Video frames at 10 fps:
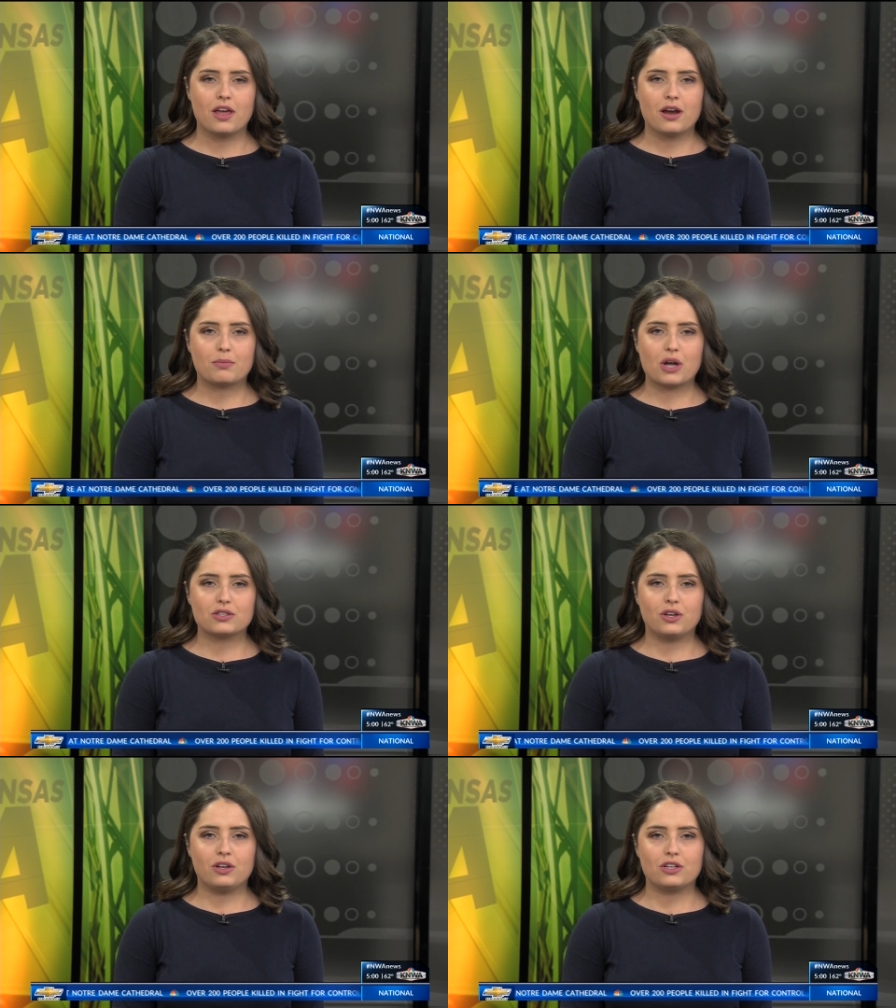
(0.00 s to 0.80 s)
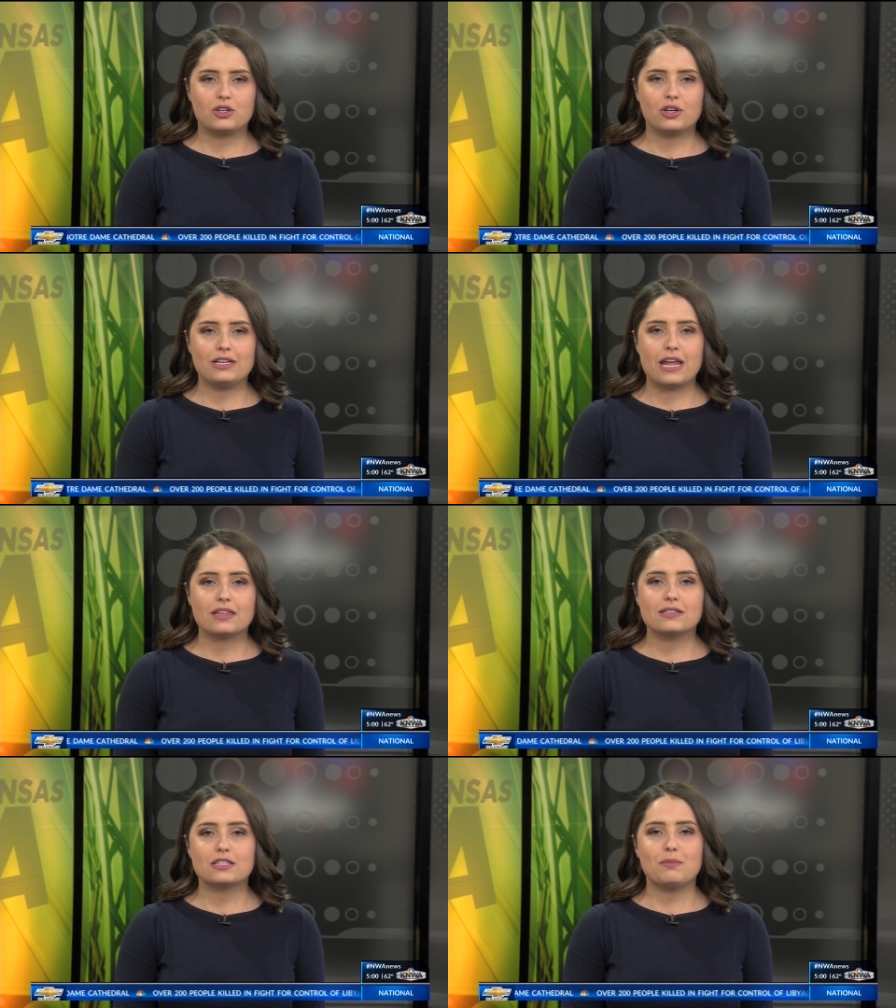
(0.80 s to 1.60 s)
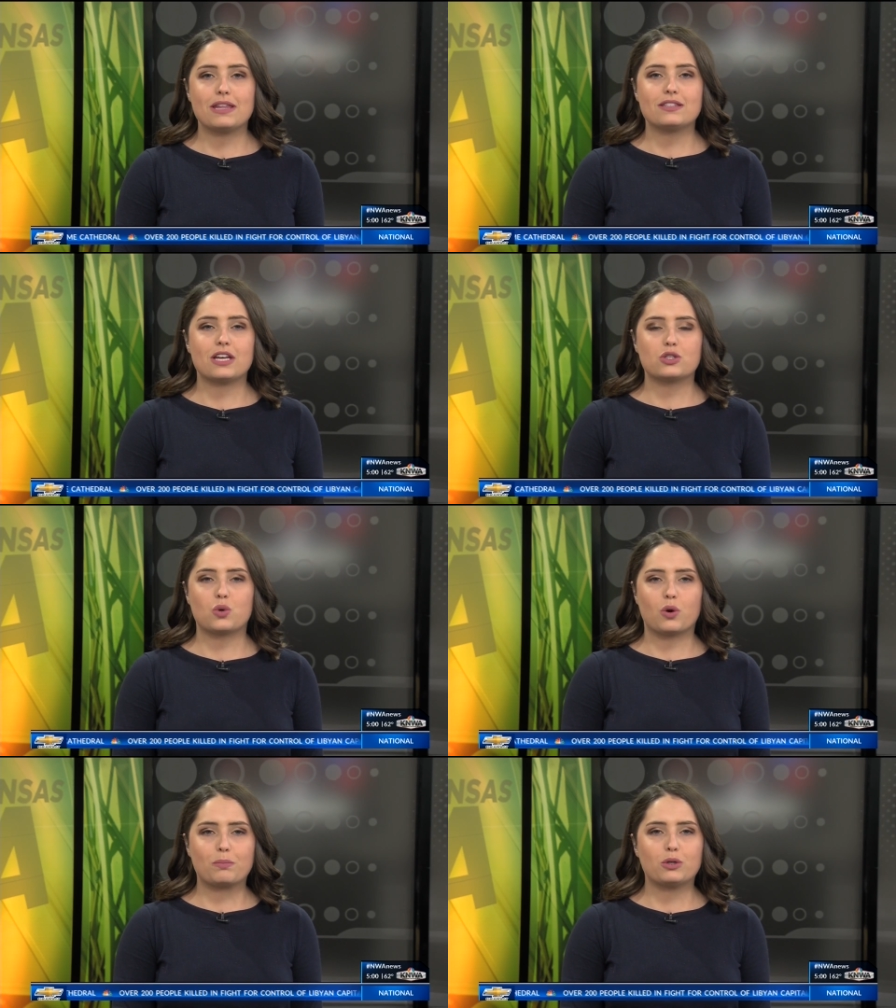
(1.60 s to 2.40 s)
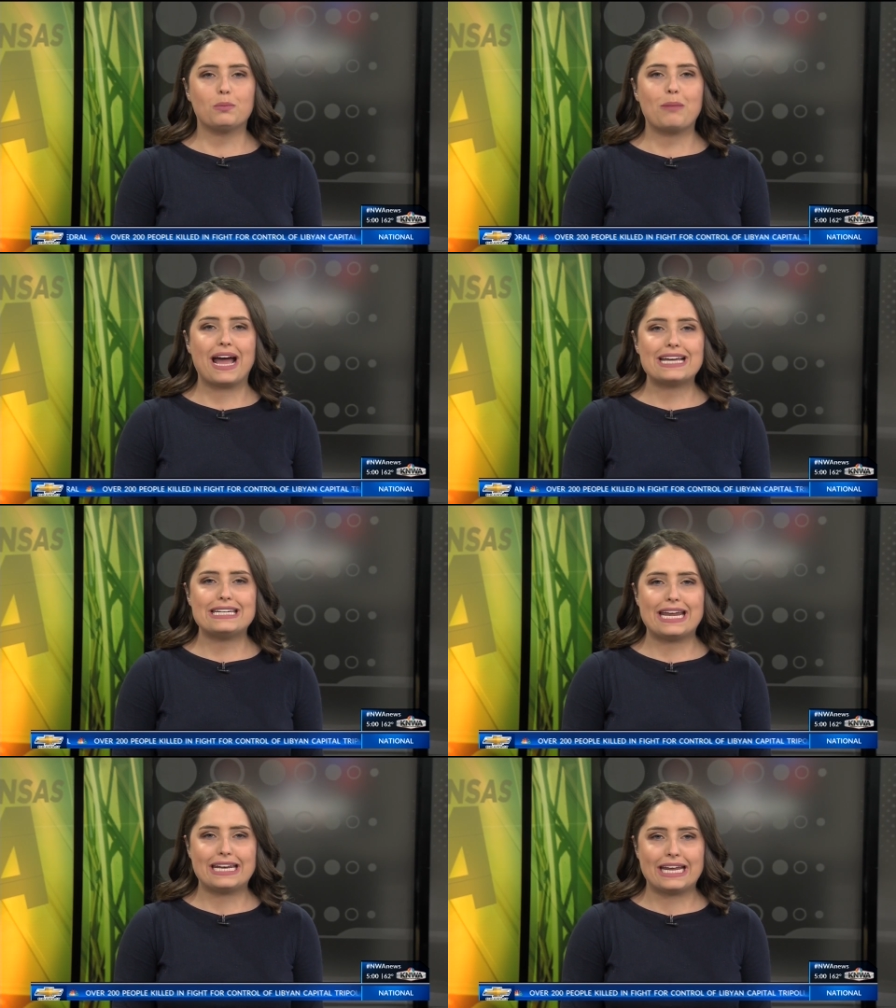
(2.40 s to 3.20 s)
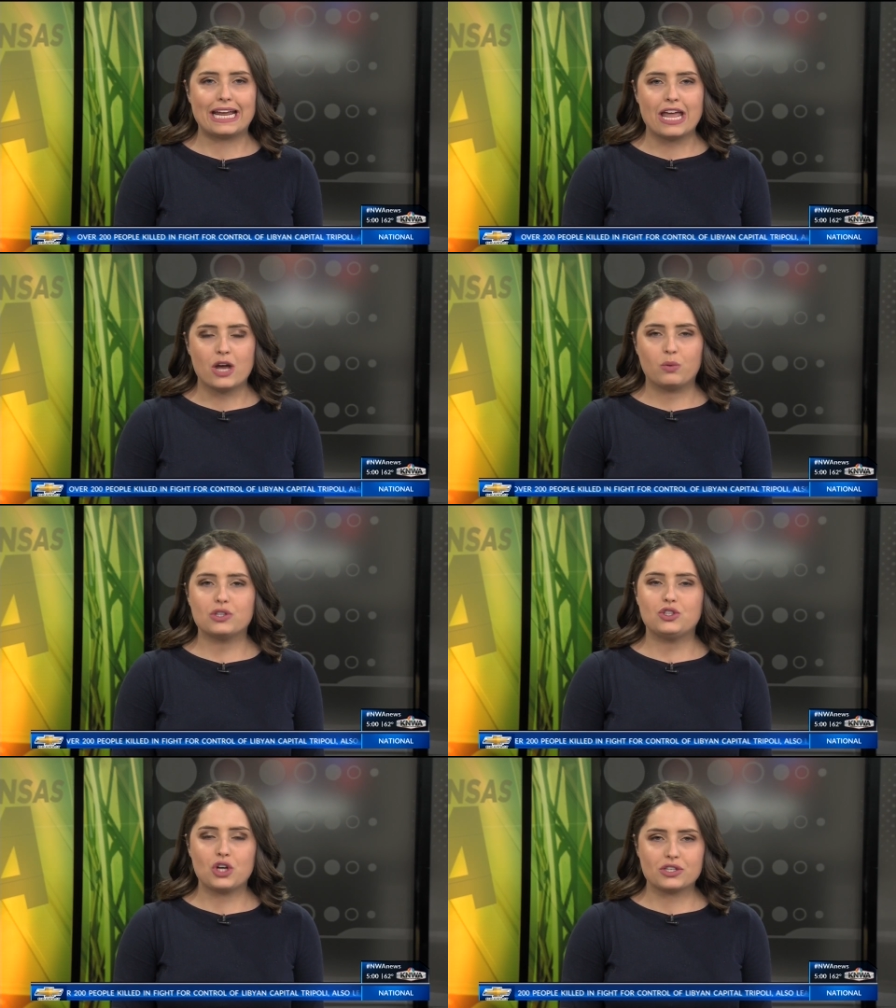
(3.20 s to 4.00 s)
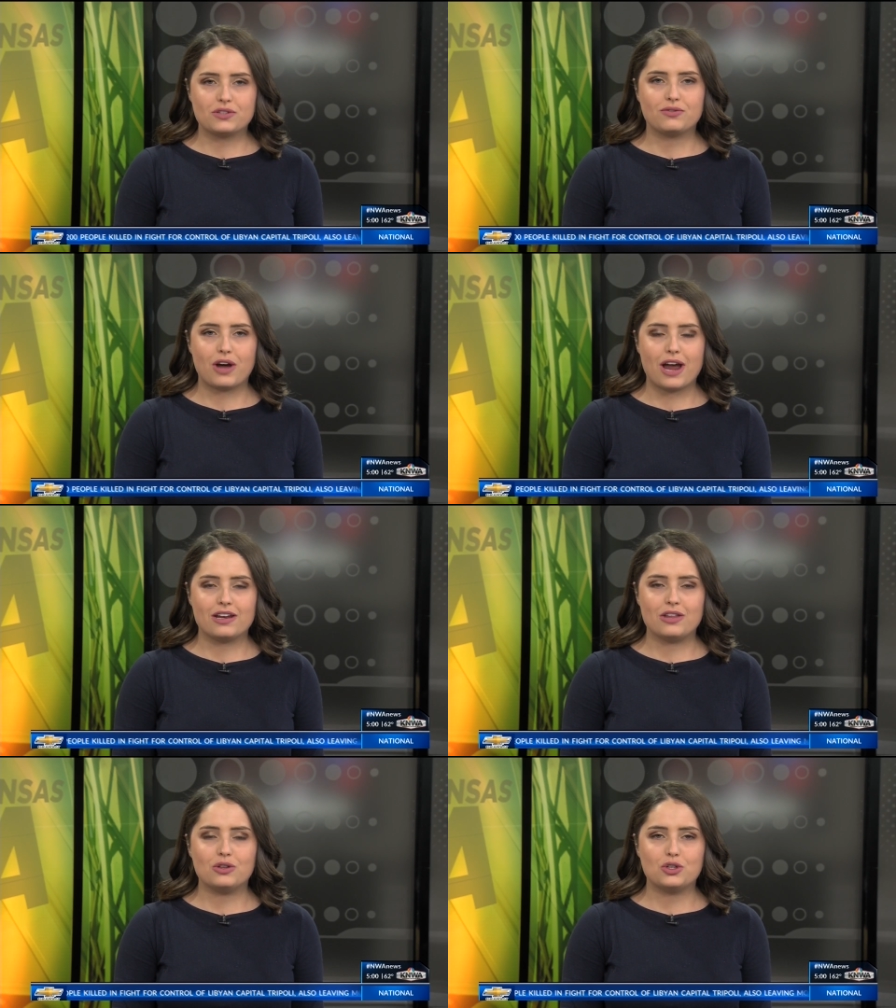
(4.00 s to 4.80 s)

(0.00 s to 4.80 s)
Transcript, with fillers: Prosecuting attorney Nathan Smith says Corporal Matt Nading was justified in the